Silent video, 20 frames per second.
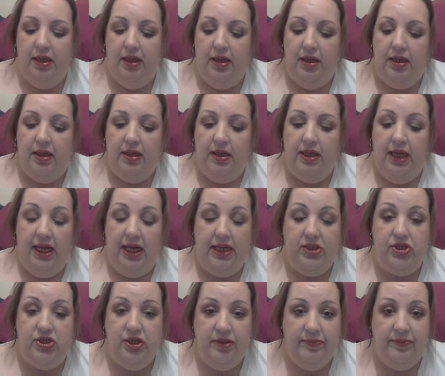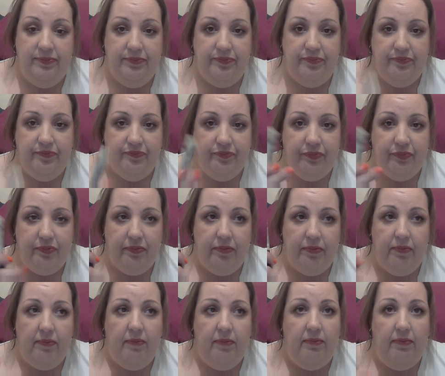Collection.
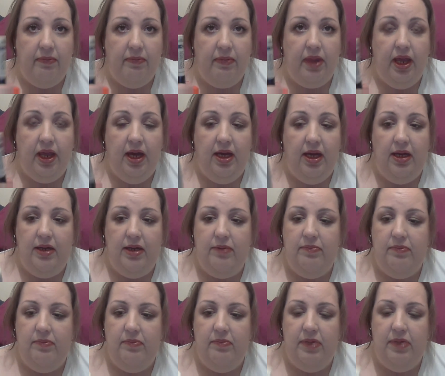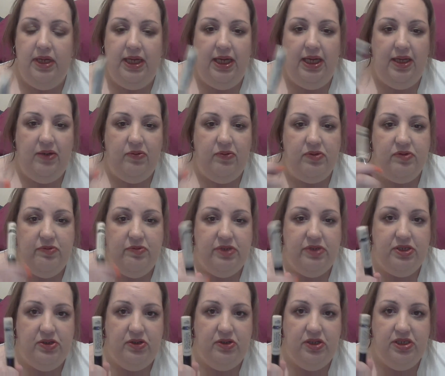Again, it was my
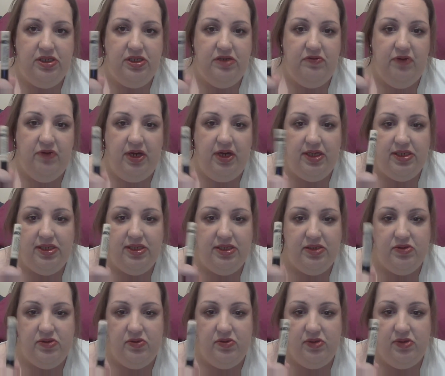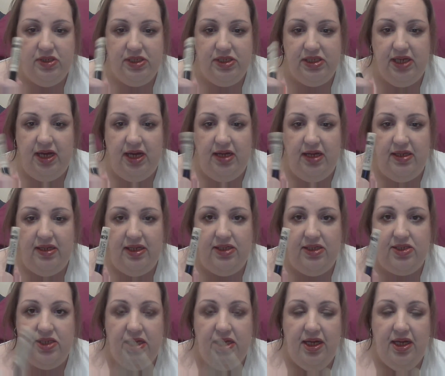daughter's advice that told us to get this.
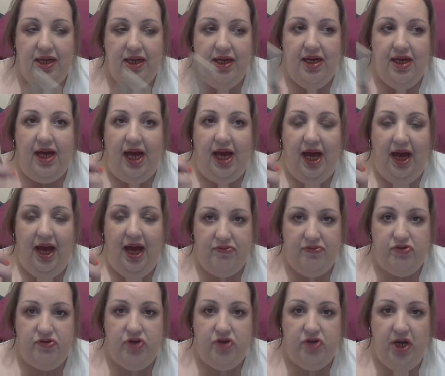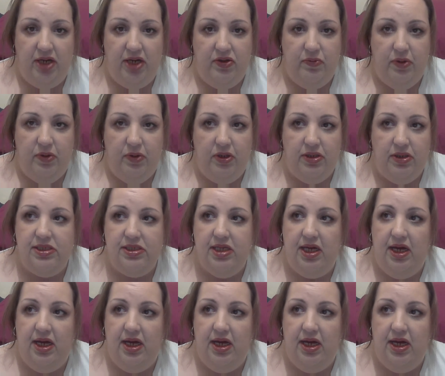I have tried other ones.